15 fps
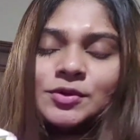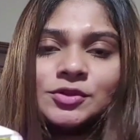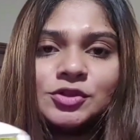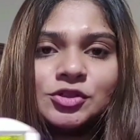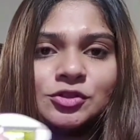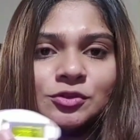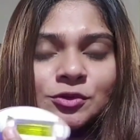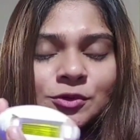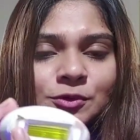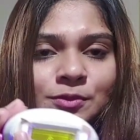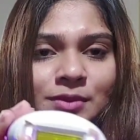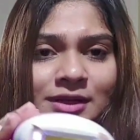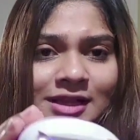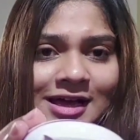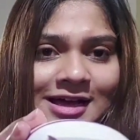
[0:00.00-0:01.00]
put
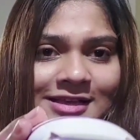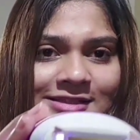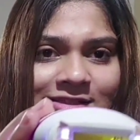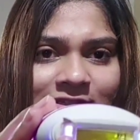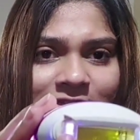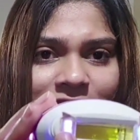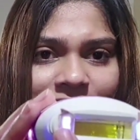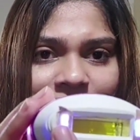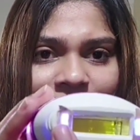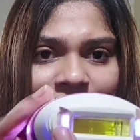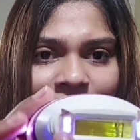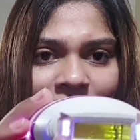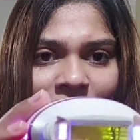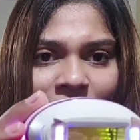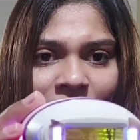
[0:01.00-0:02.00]
2
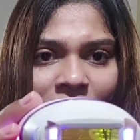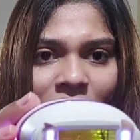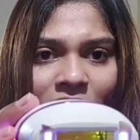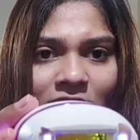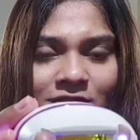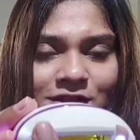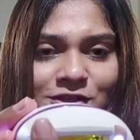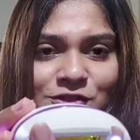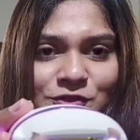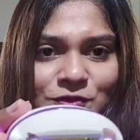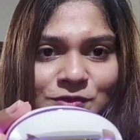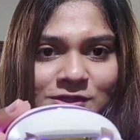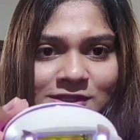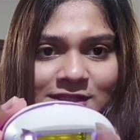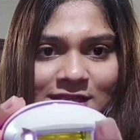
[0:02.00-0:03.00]
plasters on the
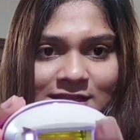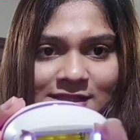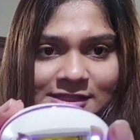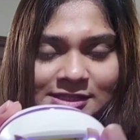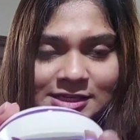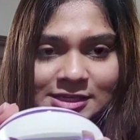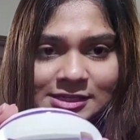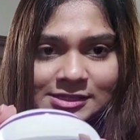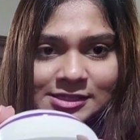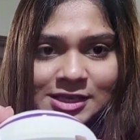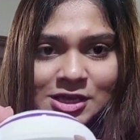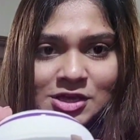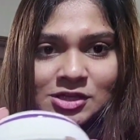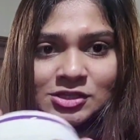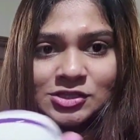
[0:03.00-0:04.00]
2
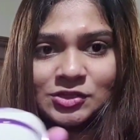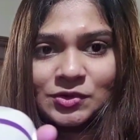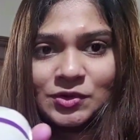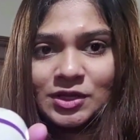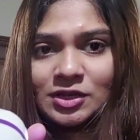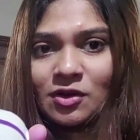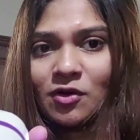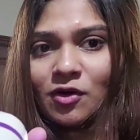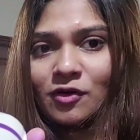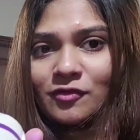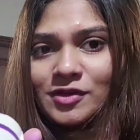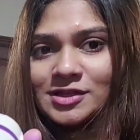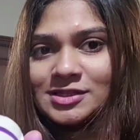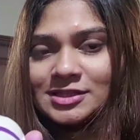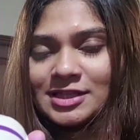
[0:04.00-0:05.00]
sensors, so it
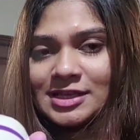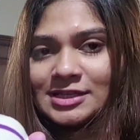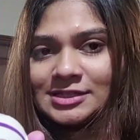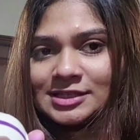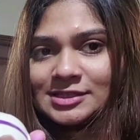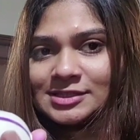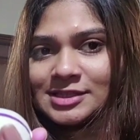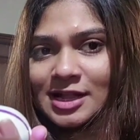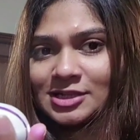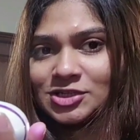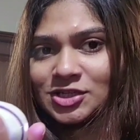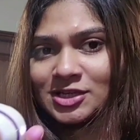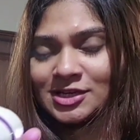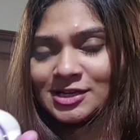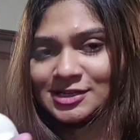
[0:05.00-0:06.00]
always thinks it's
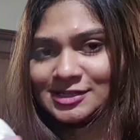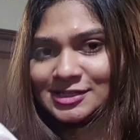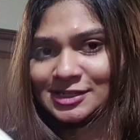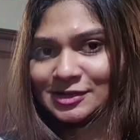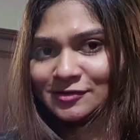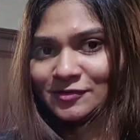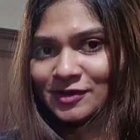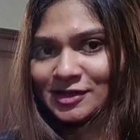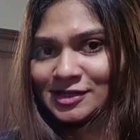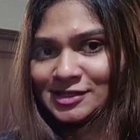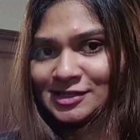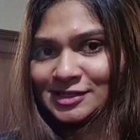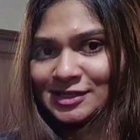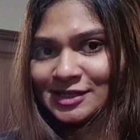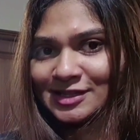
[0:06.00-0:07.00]
touching a
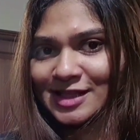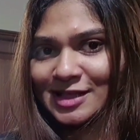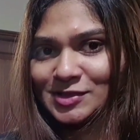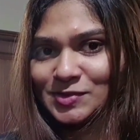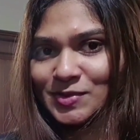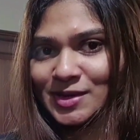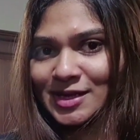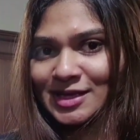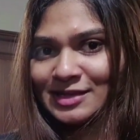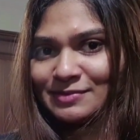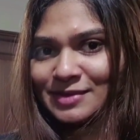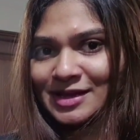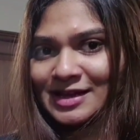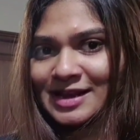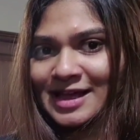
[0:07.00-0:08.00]
surface. That's
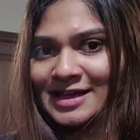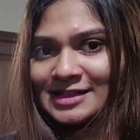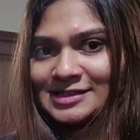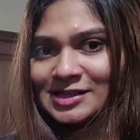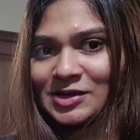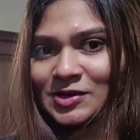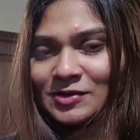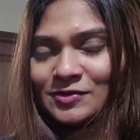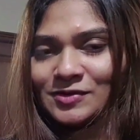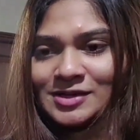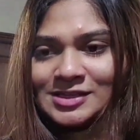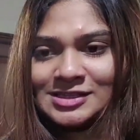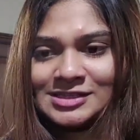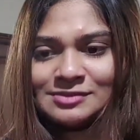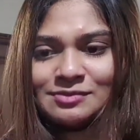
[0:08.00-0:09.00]
why my lights are
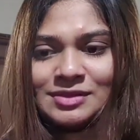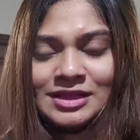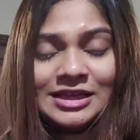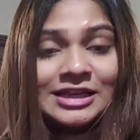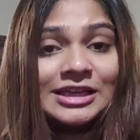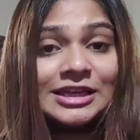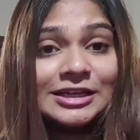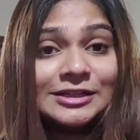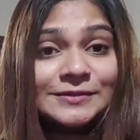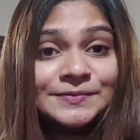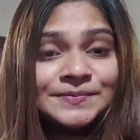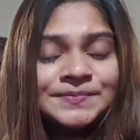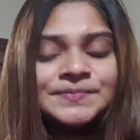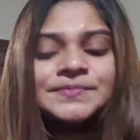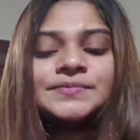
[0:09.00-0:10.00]
always blinking,
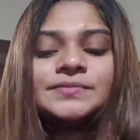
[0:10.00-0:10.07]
